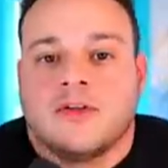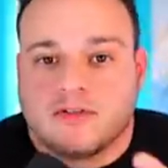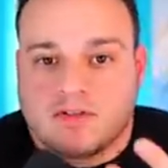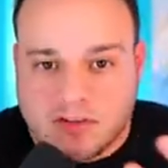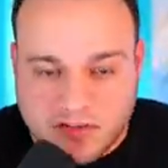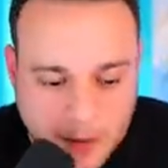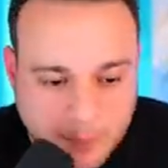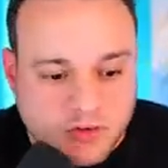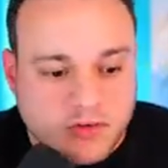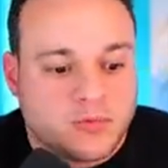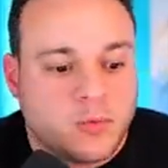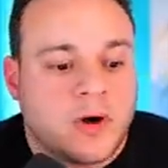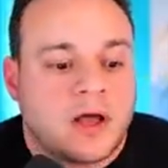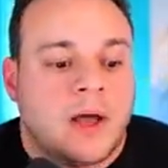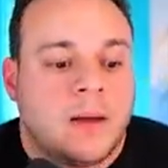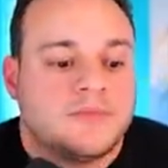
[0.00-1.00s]
there's
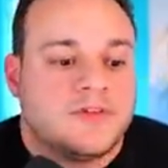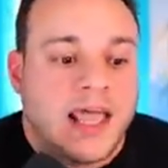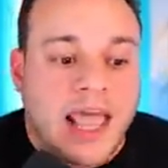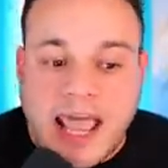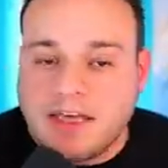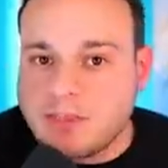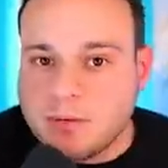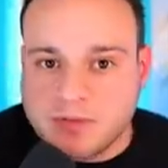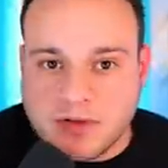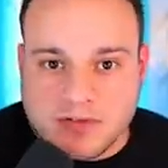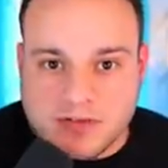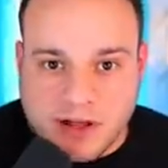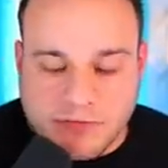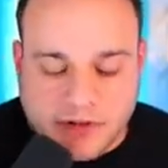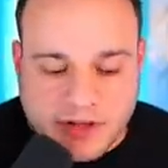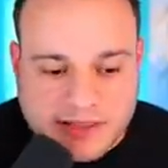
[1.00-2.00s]
exceptions when it comes to anthems
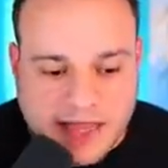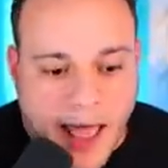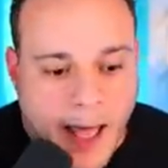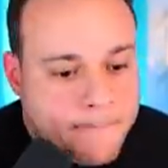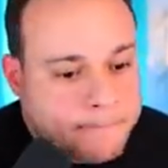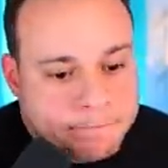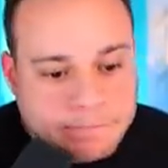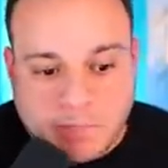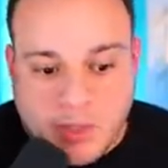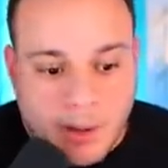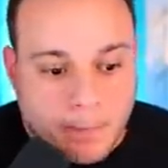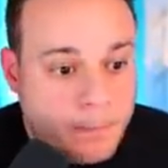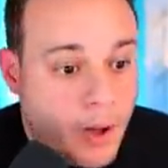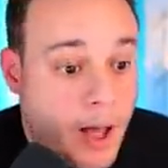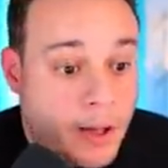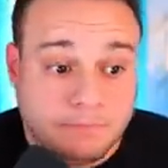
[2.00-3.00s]
and stuff like that
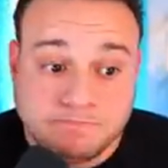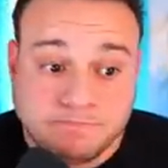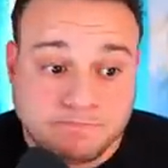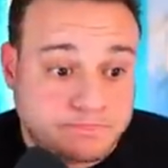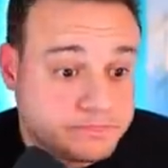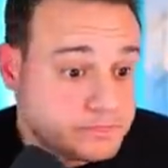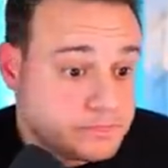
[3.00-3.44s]
but